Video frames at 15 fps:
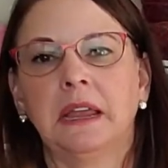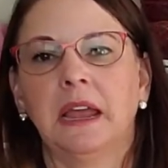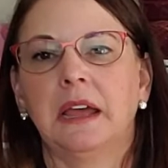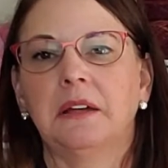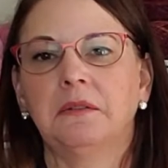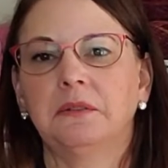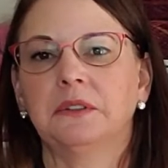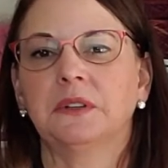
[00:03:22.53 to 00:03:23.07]
I
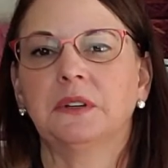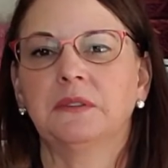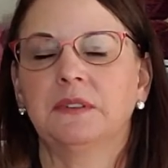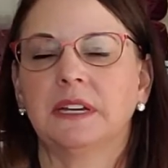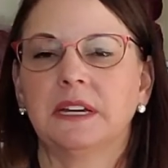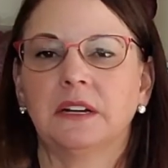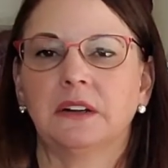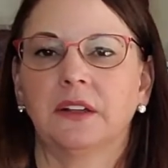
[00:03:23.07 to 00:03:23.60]
don't deserve to
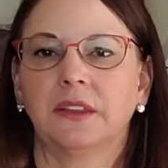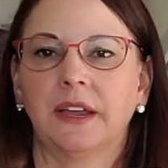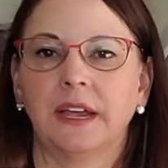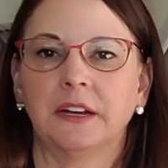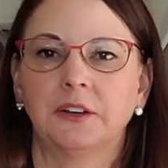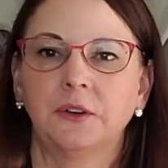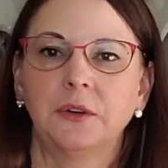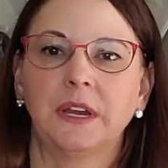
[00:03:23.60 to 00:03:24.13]
eat all that.
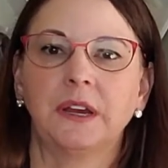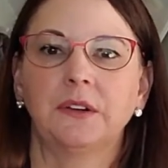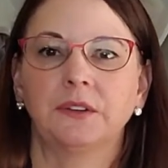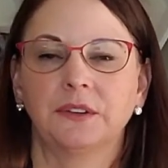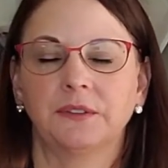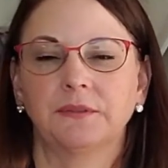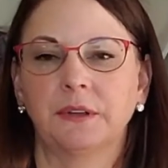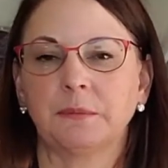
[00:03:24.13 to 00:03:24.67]
Who cares
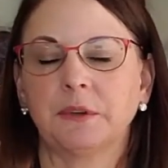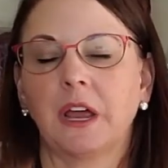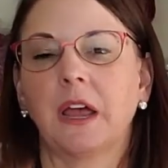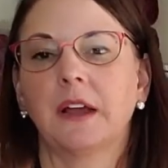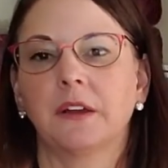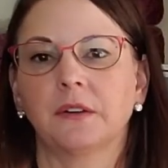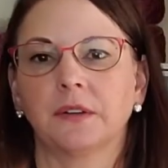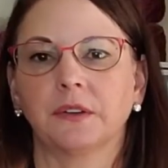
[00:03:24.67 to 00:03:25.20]
if I'm
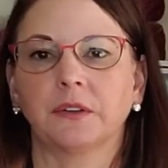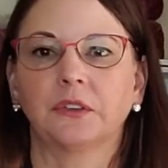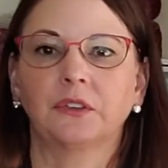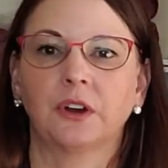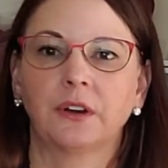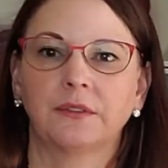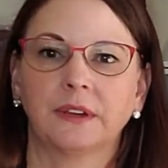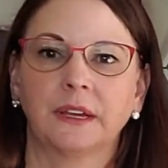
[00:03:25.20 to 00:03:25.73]
tired and
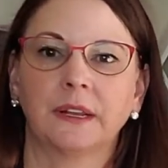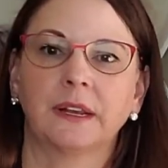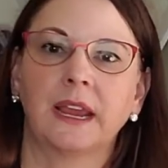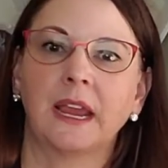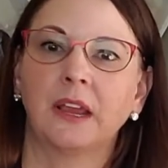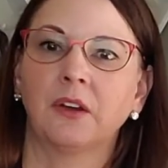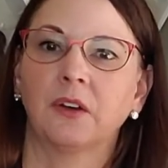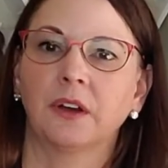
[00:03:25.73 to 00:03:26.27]
starving and
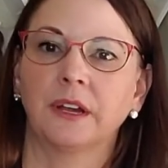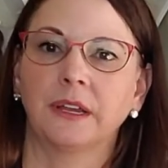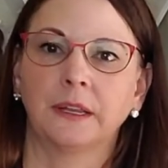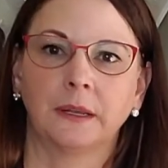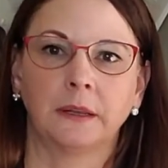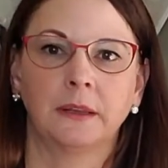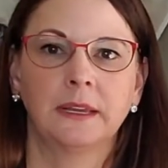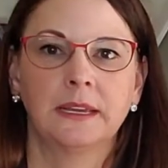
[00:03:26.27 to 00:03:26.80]
hangry
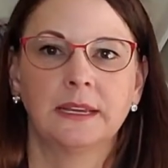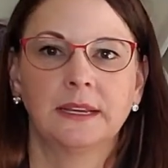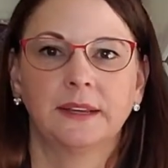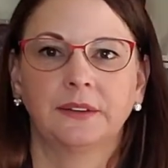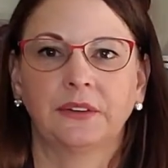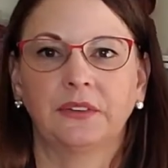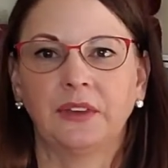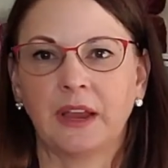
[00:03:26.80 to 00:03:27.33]
and
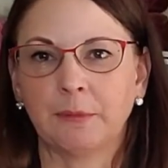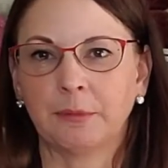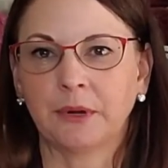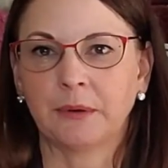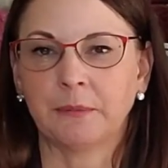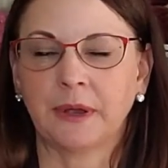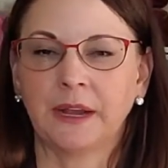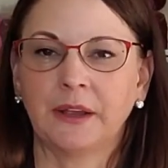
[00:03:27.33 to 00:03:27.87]
snapping
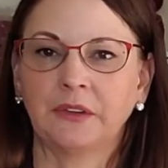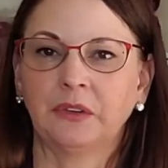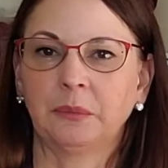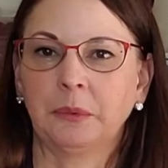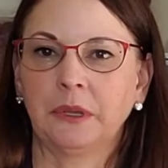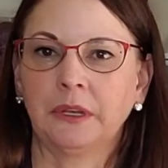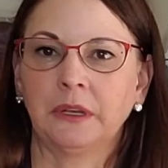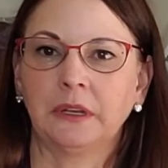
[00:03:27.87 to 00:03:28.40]
at my
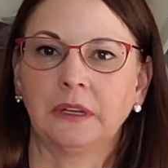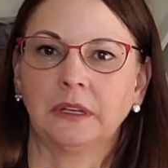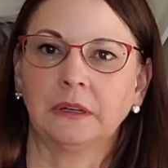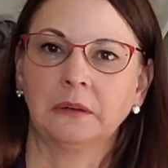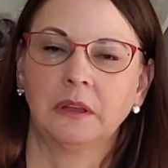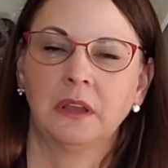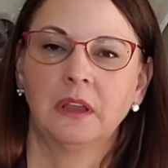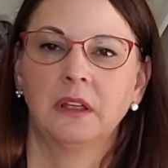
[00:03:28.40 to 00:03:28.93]
husband and
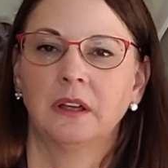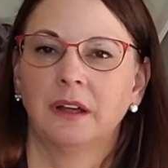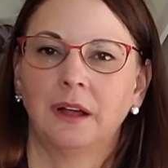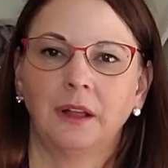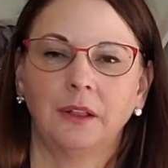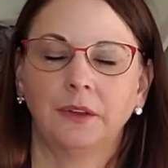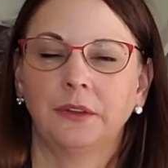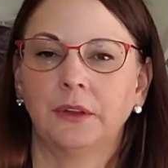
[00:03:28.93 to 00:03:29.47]

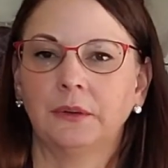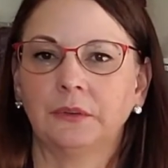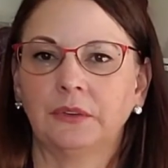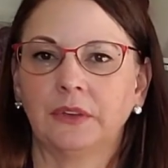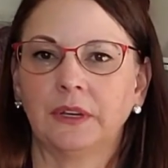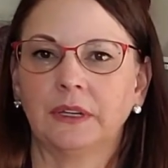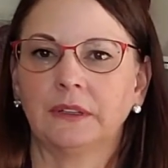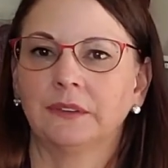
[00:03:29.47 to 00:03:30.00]
all of those
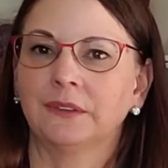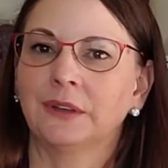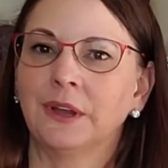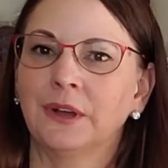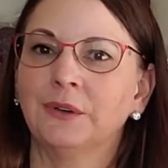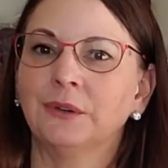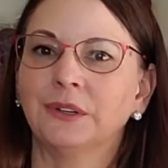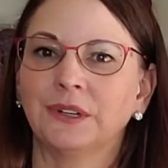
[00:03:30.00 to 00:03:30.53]
things?
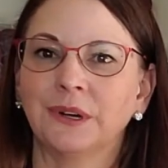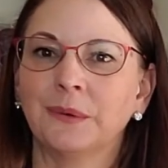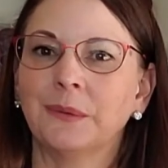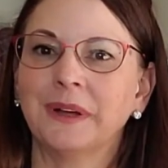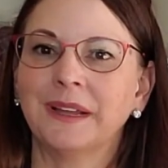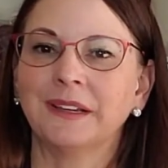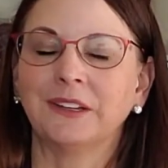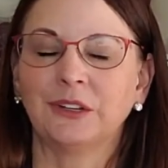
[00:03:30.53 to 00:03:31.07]
No, you know
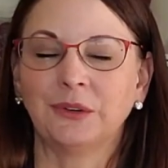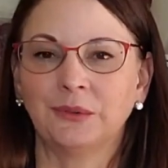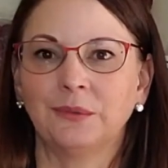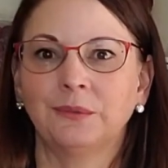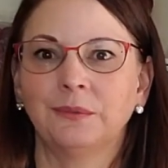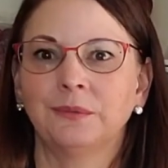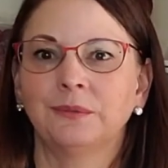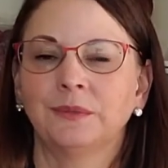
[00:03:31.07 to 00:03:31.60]
what? You
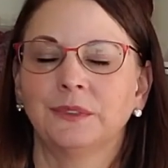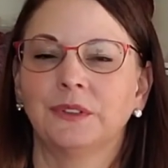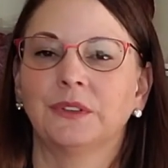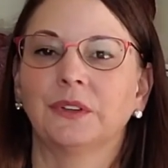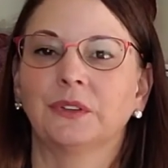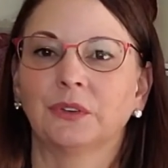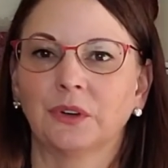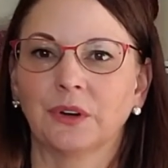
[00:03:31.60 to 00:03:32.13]

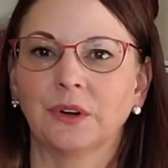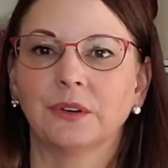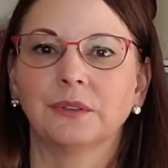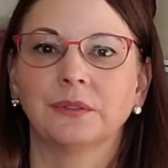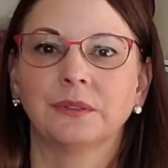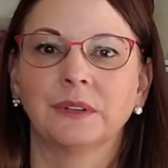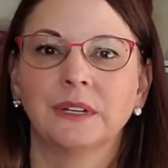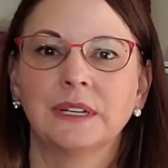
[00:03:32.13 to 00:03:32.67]
deserve
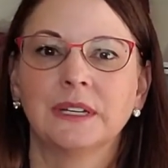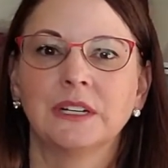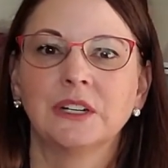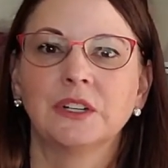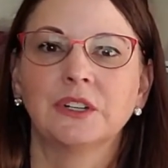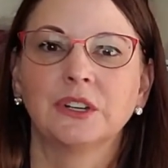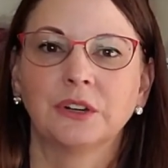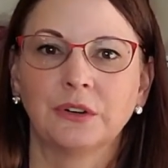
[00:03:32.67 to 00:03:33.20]

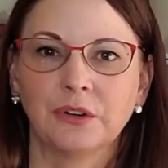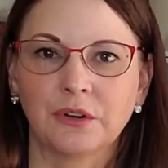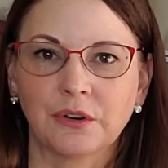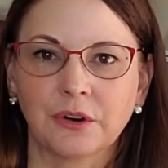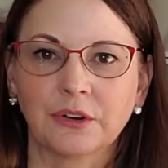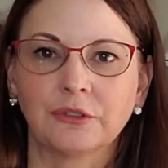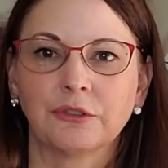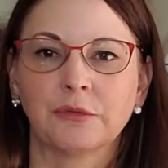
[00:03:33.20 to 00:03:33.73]
to
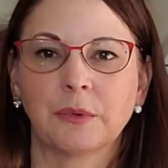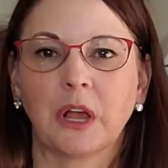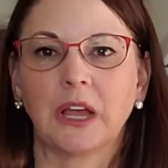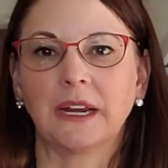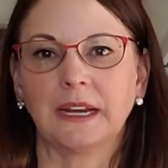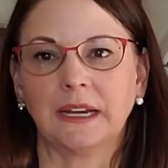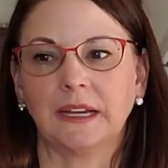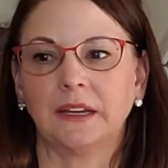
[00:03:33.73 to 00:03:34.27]
nourish your
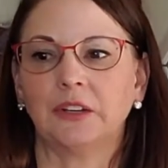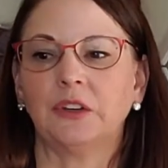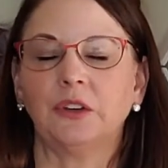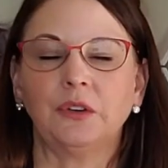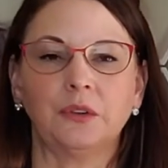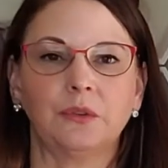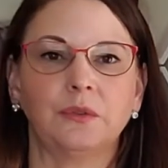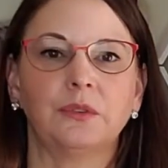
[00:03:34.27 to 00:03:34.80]
body, and
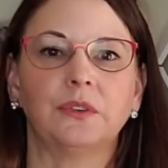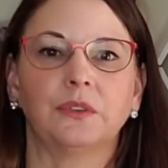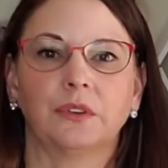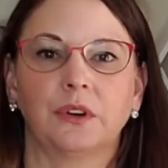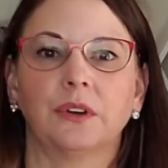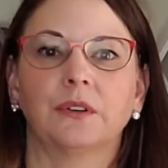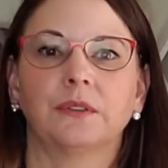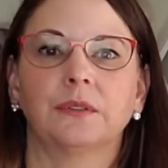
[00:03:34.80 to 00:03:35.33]
you
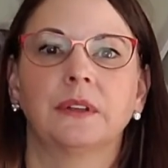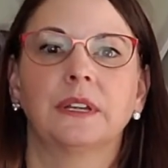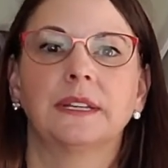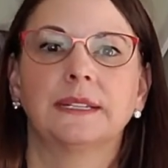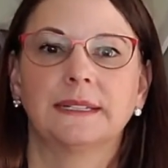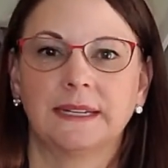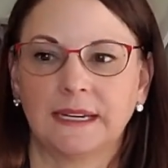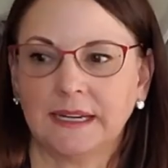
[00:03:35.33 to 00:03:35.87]
deserve
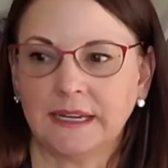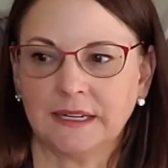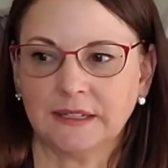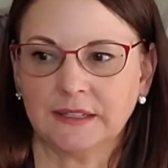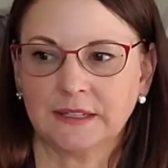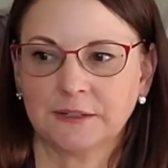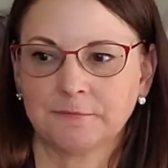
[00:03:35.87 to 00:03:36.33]
to eat.